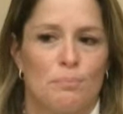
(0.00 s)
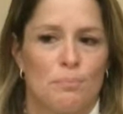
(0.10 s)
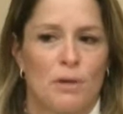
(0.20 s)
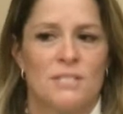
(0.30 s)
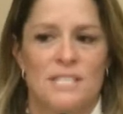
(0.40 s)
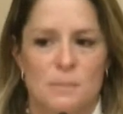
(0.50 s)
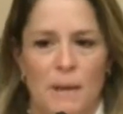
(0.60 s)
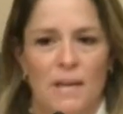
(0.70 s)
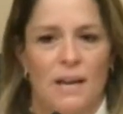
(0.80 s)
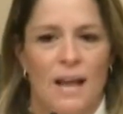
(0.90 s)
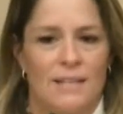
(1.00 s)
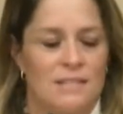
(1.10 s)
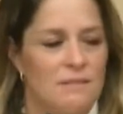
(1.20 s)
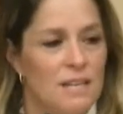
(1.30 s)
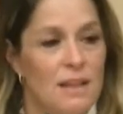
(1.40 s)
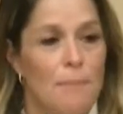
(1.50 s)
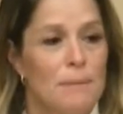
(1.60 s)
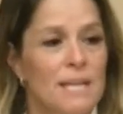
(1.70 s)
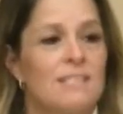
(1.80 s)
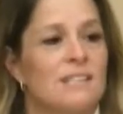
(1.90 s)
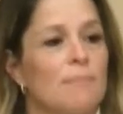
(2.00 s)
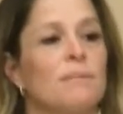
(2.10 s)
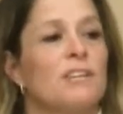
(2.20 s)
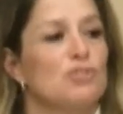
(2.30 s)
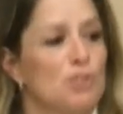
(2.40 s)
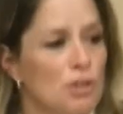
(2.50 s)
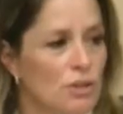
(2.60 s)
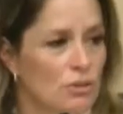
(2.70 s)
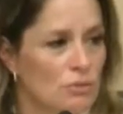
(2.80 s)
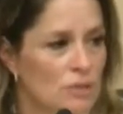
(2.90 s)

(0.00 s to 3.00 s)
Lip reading: participate in an activity that means something to you.